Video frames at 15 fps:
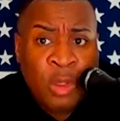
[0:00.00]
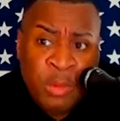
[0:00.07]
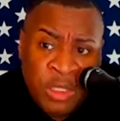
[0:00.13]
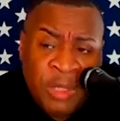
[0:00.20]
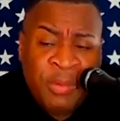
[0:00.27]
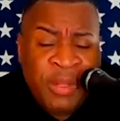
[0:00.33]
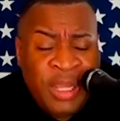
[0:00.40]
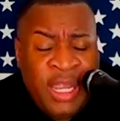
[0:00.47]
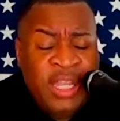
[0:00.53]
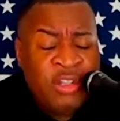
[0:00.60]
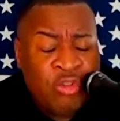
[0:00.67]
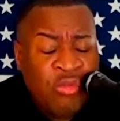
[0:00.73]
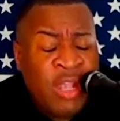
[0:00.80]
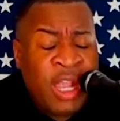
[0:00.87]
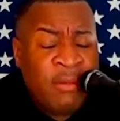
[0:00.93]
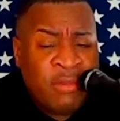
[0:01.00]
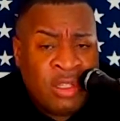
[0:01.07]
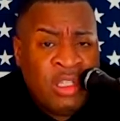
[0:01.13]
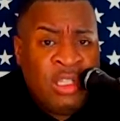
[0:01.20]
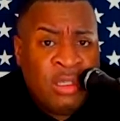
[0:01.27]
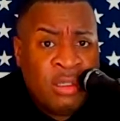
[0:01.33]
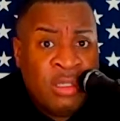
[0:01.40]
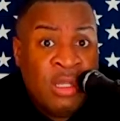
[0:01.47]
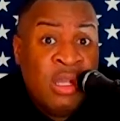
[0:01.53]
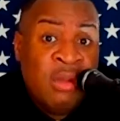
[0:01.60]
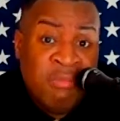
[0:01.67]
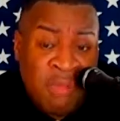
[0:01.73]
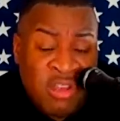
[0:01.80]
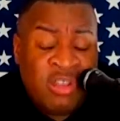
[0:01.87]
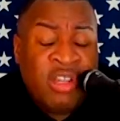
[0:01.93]
But they're playing 82 games a year.
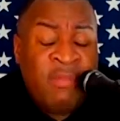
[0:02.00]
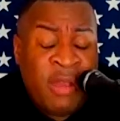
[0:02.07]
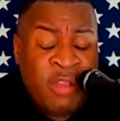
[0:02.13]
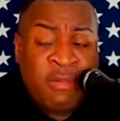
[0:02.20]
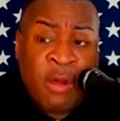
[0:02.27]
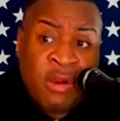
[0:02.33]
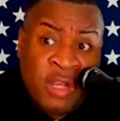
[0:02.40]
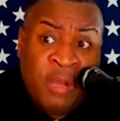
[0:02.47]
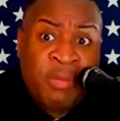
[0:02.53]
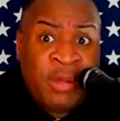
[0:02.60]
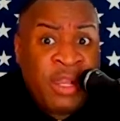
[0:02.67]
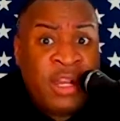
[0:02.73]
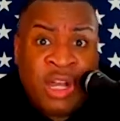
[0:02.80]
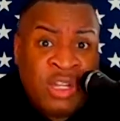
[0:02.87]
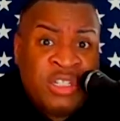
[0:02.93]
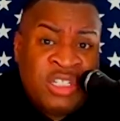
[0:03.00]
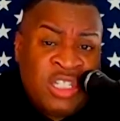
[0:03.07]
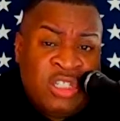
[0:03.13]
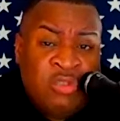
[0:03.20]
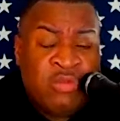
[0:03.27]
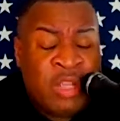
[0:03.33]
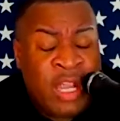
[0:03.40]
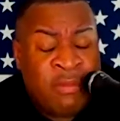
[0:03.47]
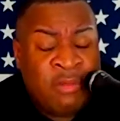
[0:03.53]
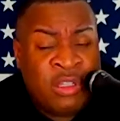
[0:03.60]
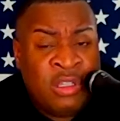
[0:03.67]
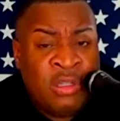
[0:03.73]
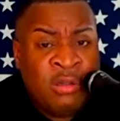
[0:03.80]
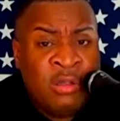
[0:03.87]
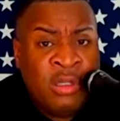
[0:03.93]
Major League Baseball, they're playing 162 games a
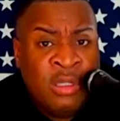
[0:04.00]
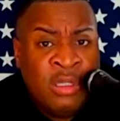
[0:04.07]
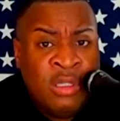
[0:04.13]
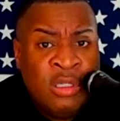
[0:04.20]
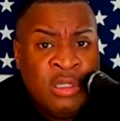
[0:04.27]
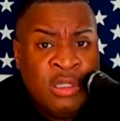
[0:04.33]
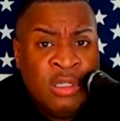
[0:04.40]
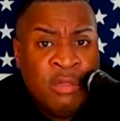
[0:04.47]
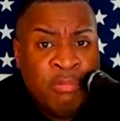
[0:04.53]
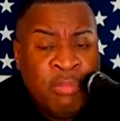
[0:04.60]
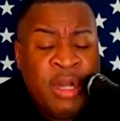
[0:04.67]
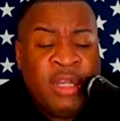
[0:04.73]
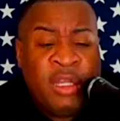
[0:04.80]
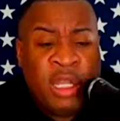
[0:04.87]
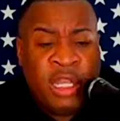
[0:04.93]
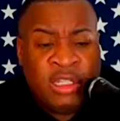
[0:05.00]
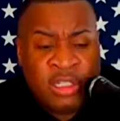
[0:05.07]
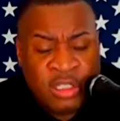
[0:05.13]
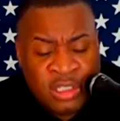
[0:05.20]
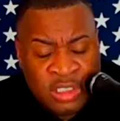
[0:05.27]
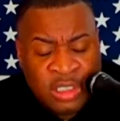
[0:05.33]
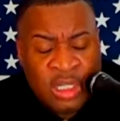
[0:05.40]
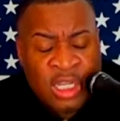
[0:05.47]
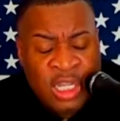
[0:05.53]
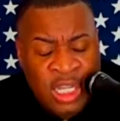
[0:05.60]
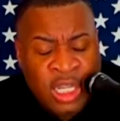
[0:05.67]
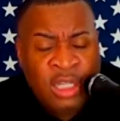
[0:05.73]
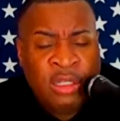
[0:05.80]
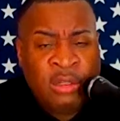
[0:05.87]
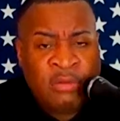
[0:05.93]
year. But at the
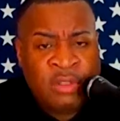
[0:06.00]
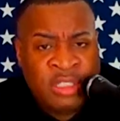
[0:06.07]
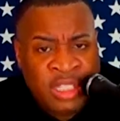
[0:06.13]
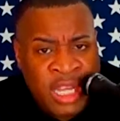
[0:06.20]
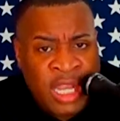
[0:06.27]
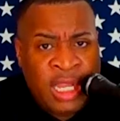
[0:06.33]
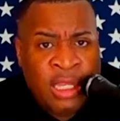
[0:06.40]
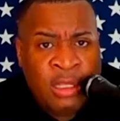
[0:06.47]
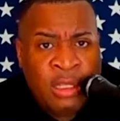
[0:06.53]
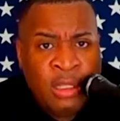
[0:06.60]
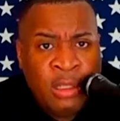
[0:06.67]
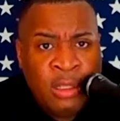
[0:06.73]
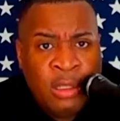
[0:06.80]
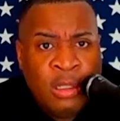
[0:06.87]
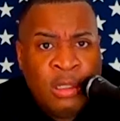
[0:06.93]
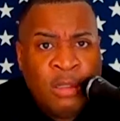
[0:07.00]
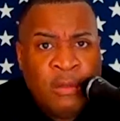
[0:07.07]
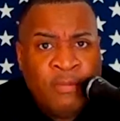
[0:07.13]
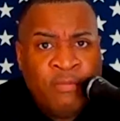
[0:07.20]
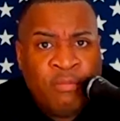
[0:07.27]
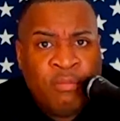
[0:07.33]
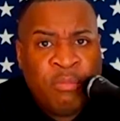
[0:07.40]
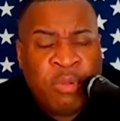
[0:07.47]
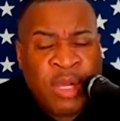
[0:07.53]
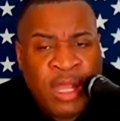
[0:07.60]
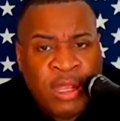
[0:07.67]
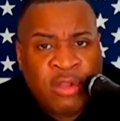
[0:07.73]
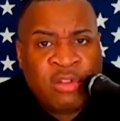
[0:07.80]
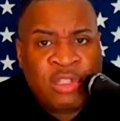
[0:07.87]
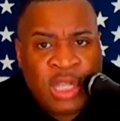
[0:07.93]
end of the day,
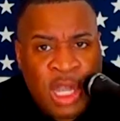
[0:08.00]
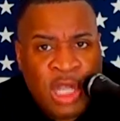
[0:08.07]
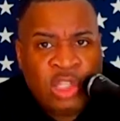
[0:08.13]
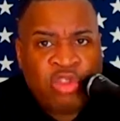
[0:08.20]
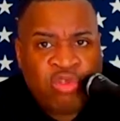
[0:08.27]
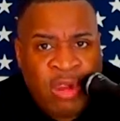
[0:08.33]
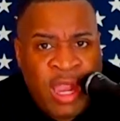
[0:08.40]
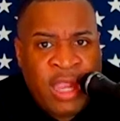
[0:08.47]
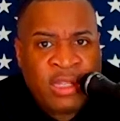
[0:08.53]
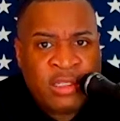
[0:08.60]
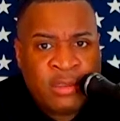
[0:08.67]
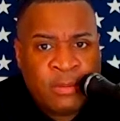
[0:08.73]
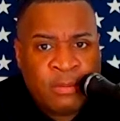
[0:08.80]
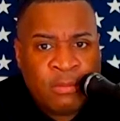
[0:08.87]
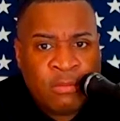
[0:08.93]
players' contracts,